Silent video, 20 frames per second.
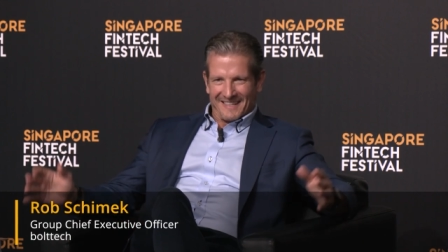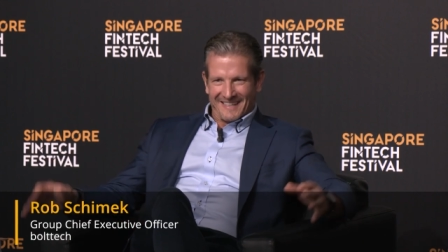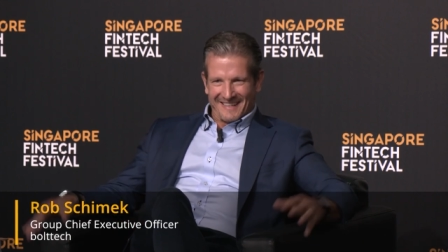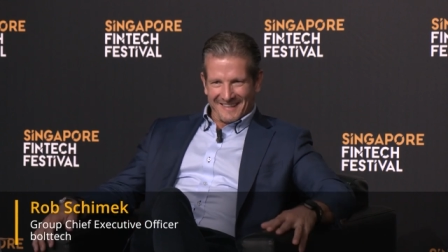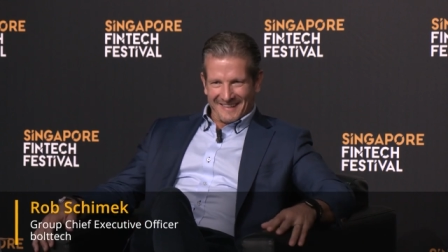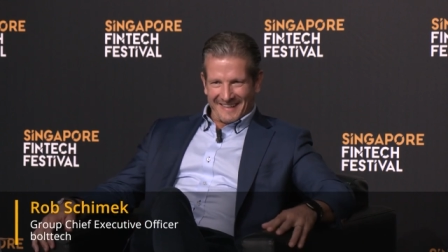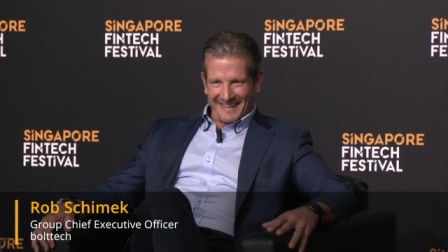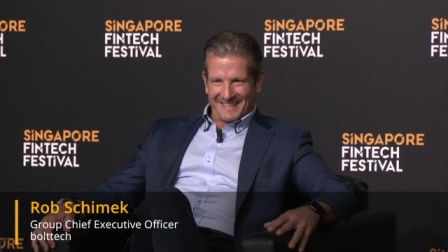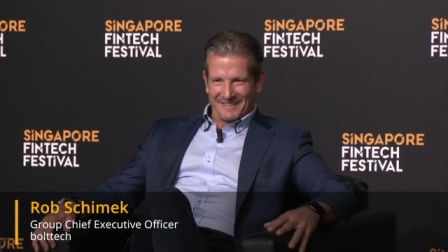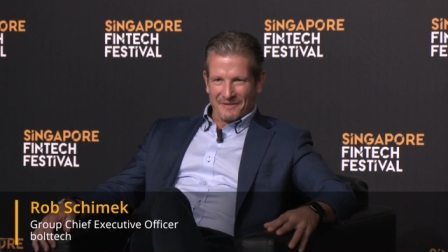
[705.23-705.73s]

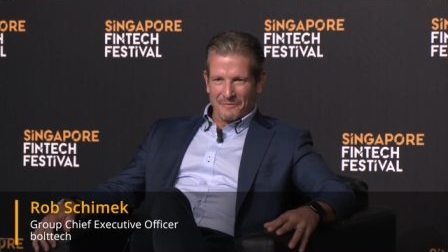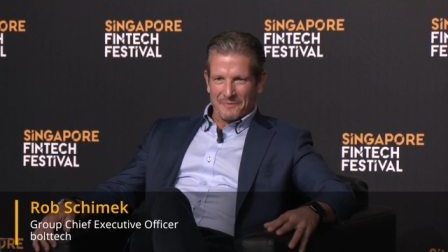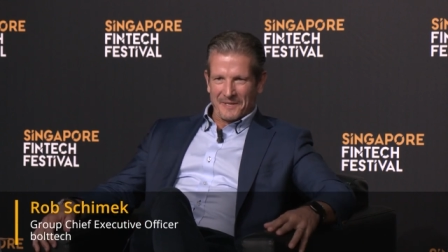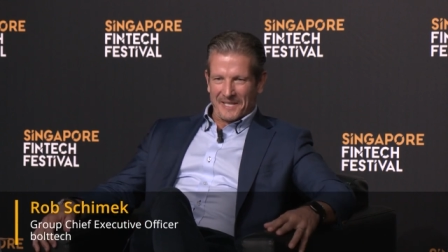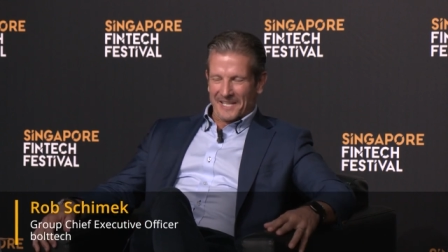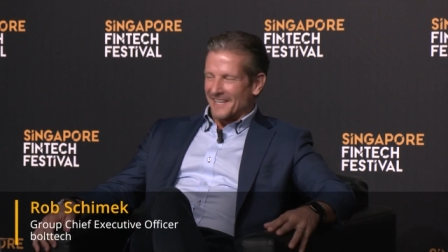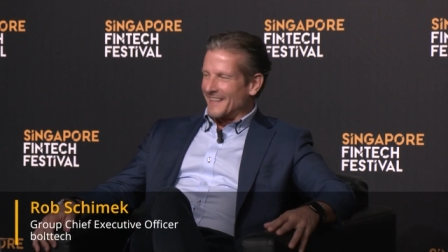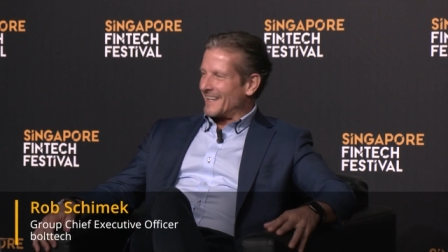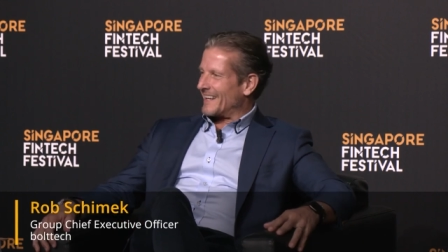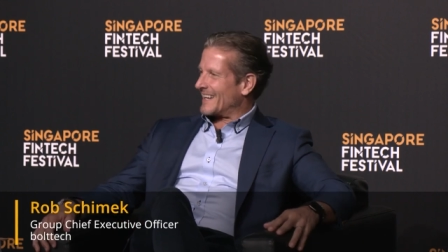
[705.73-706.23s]
I'd like to
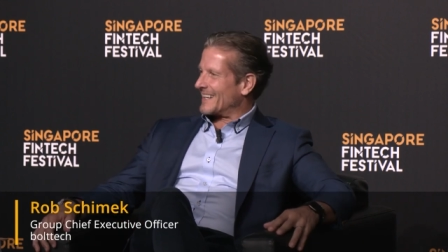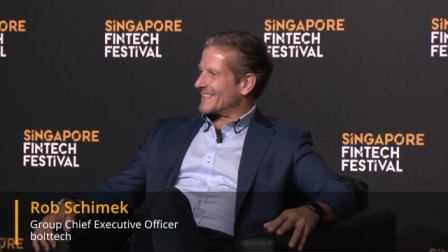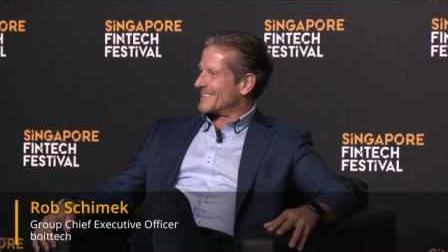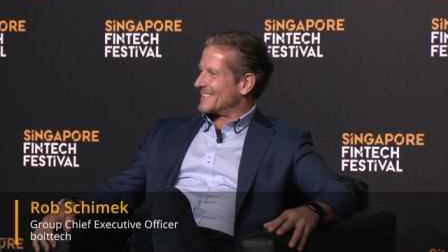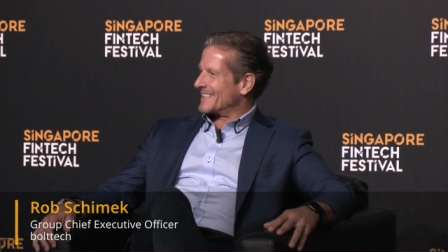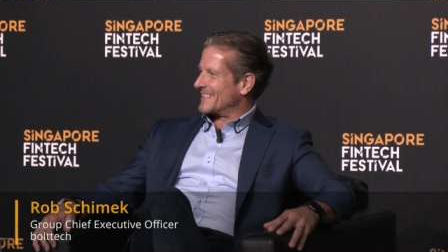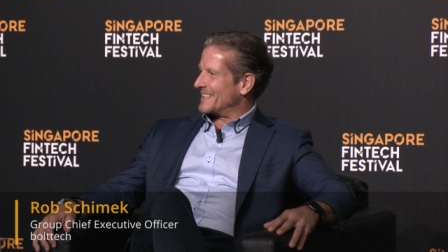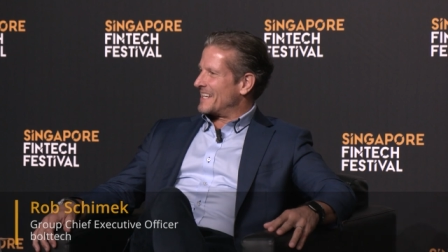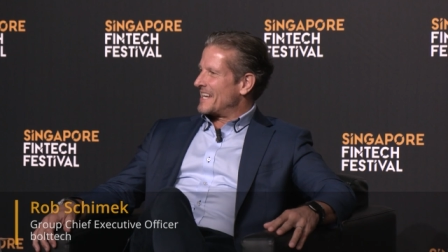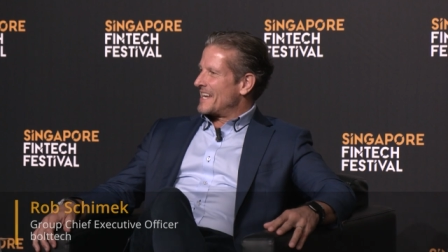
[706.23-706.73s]
begin that.
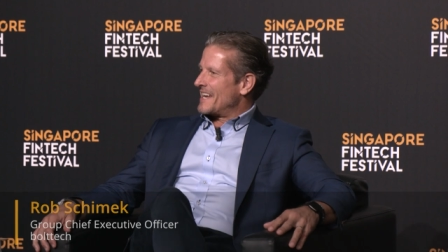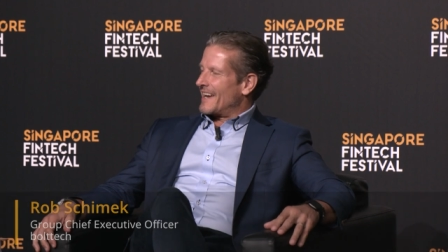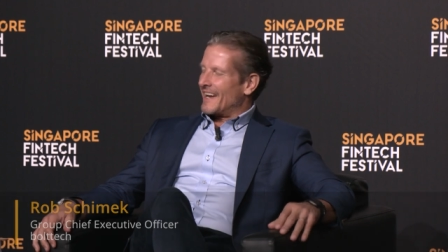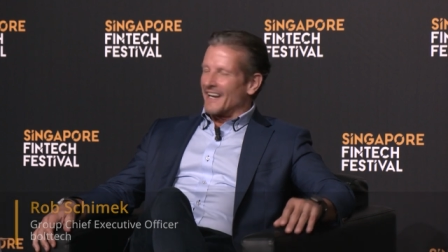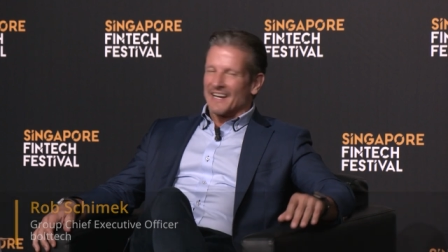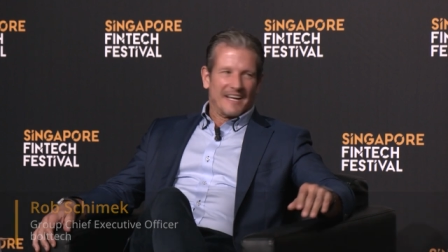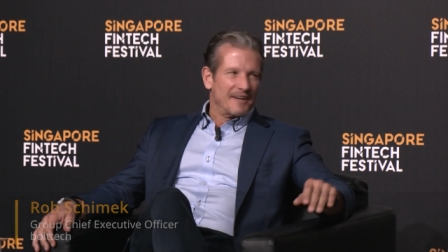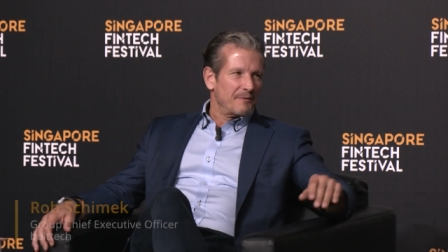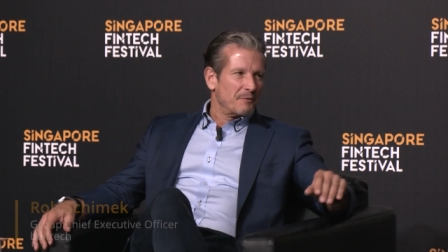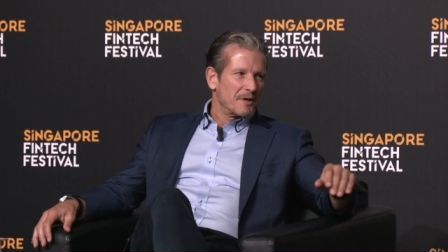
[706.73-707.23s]

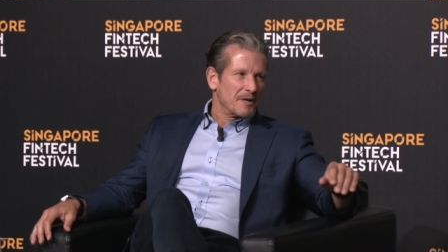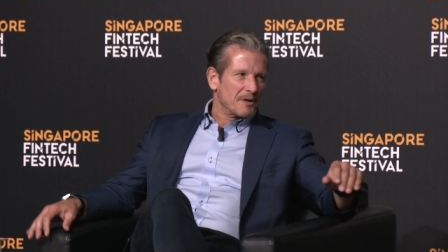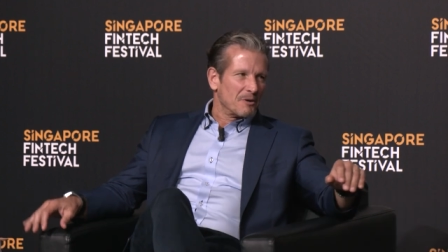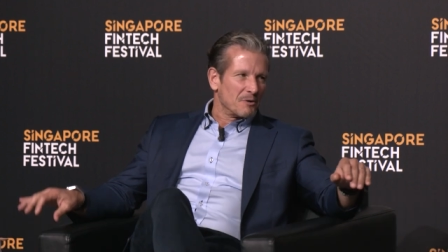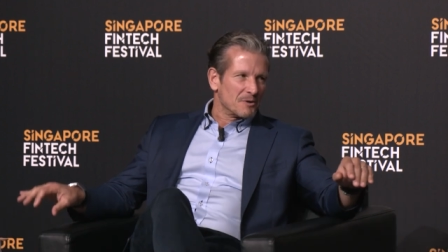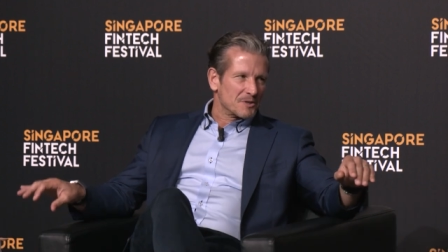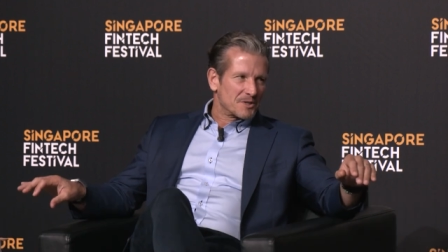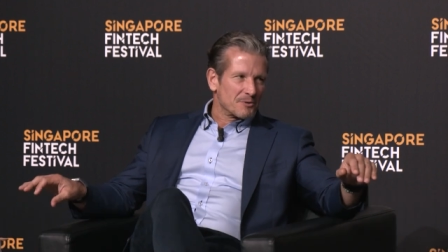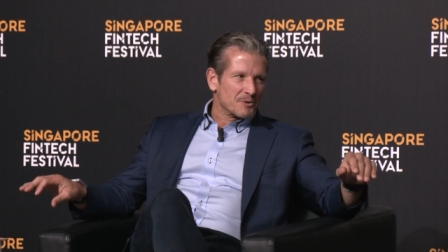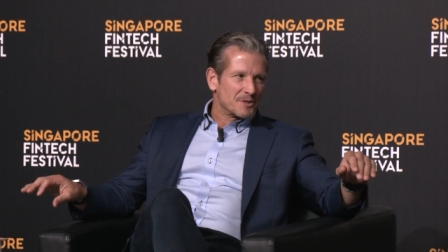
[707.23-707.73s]
And I want to
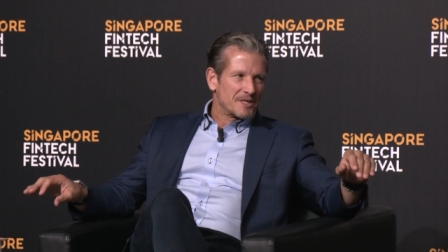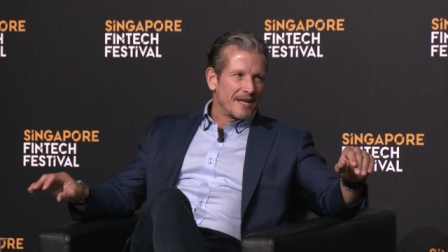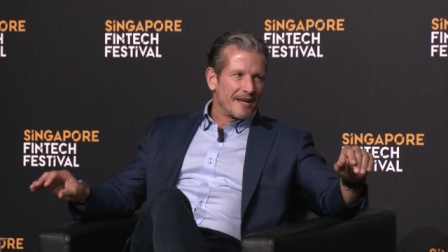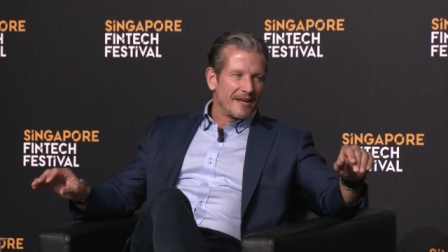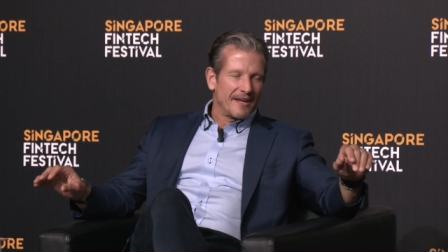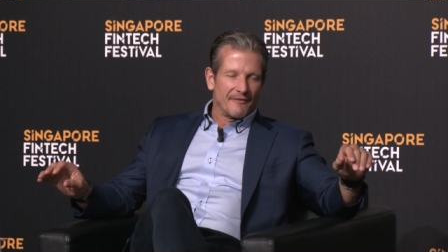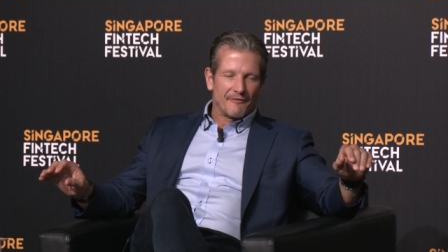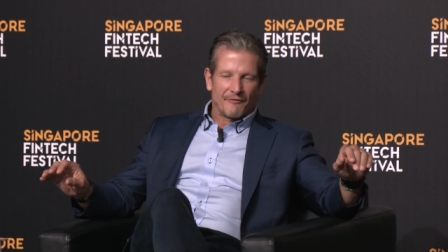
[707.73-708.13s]
also say,